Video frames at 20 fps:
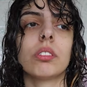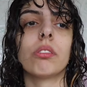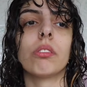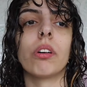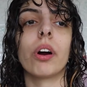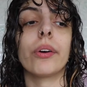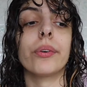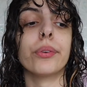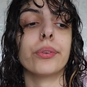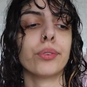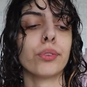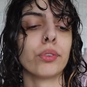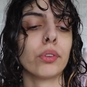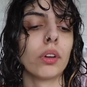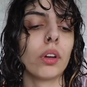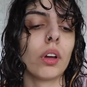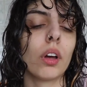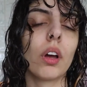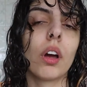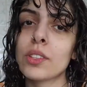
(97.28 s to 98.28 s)
Gross.
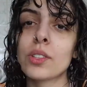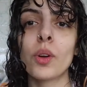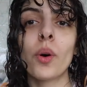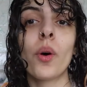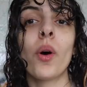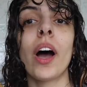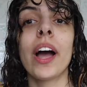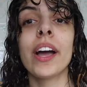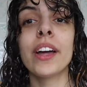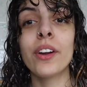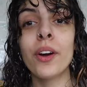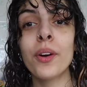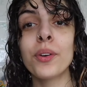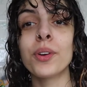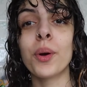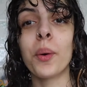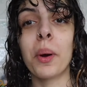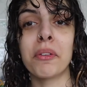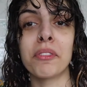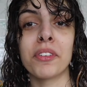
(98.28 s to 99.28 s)
So I don't
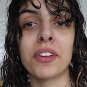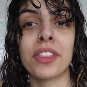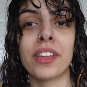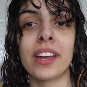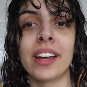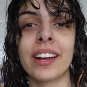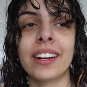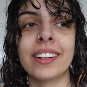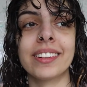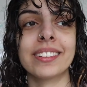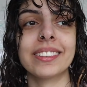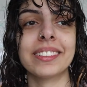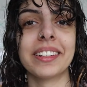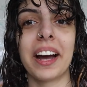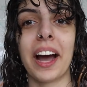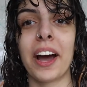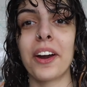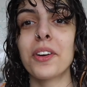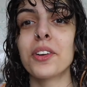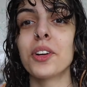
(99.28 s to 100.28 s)
know everything.
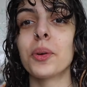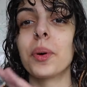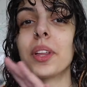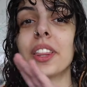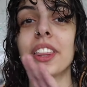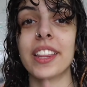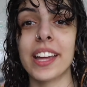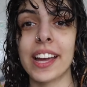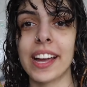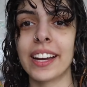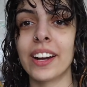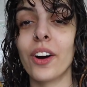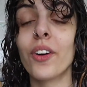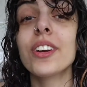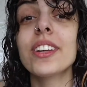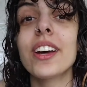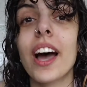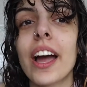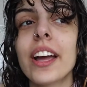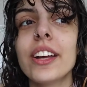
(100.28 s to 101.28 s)
I don't know a thing.
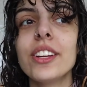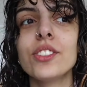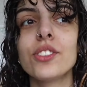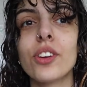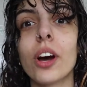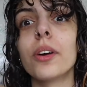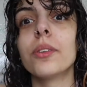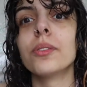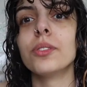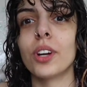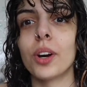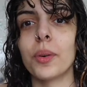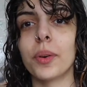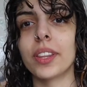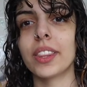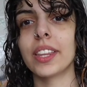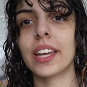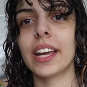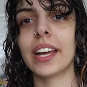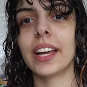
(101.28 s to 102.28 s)
I don't know
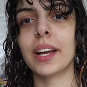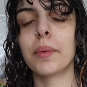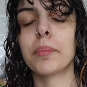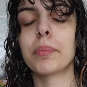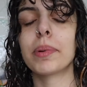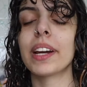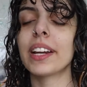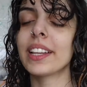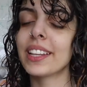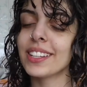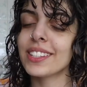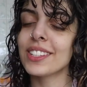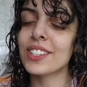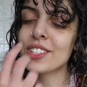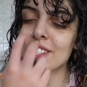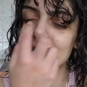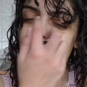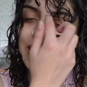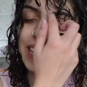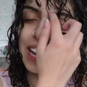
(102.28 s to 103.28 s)
a thing. But this is
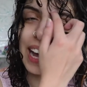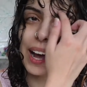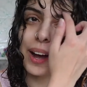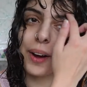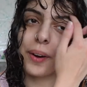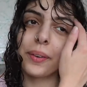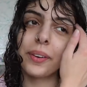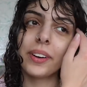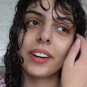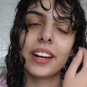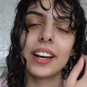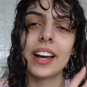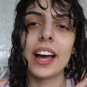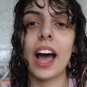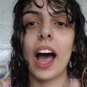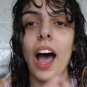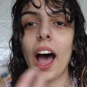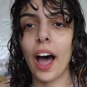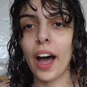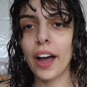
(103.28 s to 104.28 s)
just how
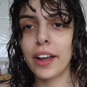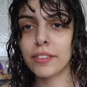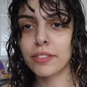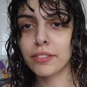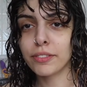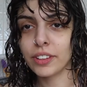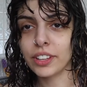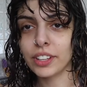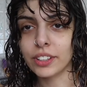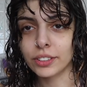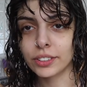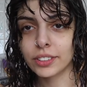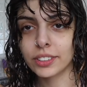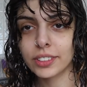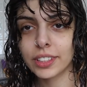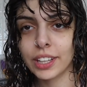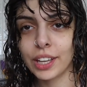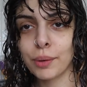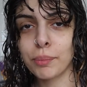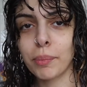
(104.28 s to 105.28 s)
I feel
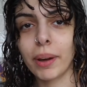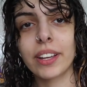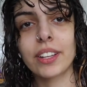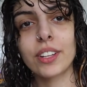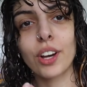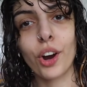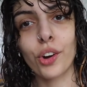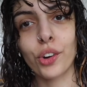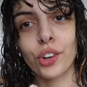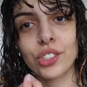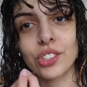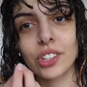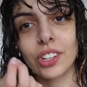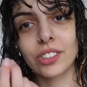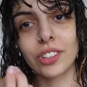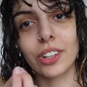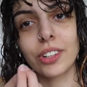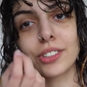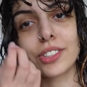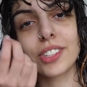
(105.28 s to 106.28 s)
in my current
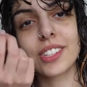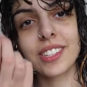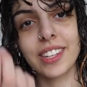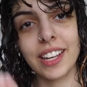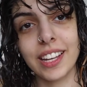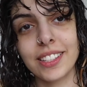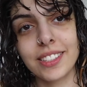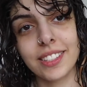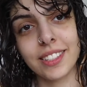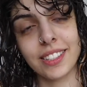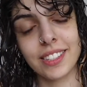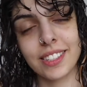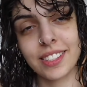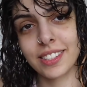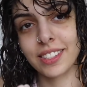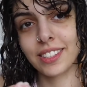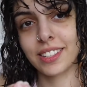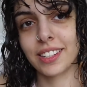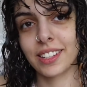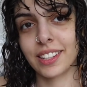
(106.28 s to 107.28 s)
adult
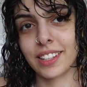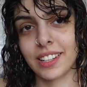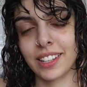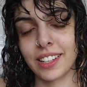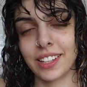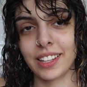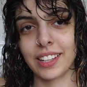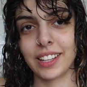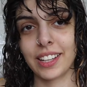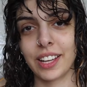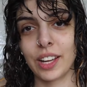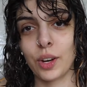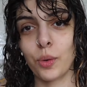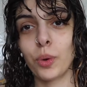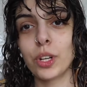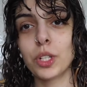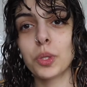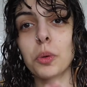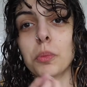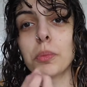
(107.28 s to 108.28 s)
status.
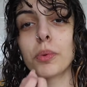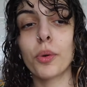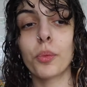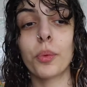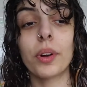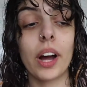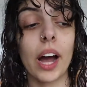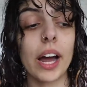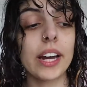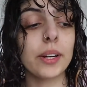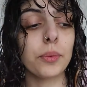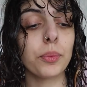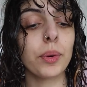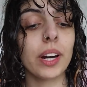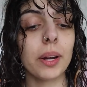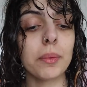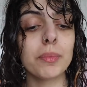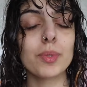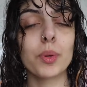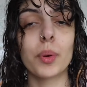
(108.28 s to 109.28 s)
Which will, pro I know when
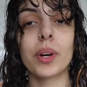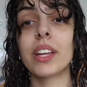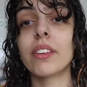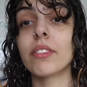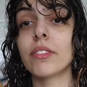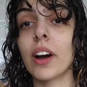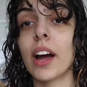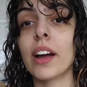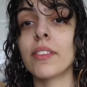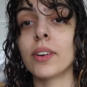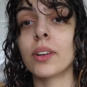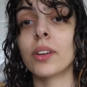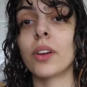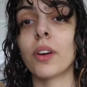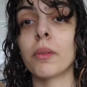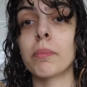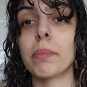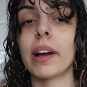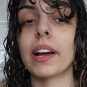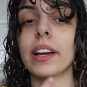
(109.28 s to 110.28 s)
I'm twenty-five, I'll
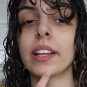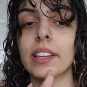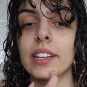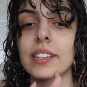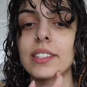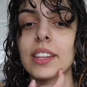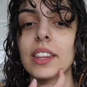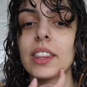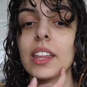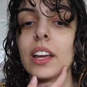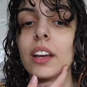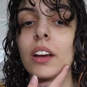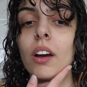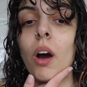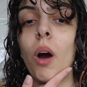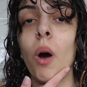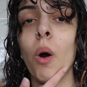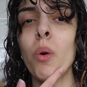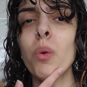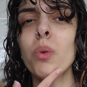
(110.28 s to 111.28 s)
look back at this and think,
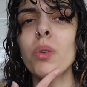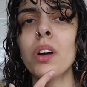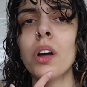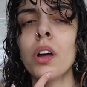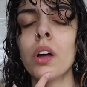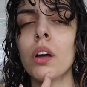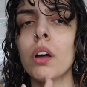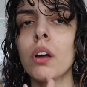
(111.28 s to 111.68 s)
oh,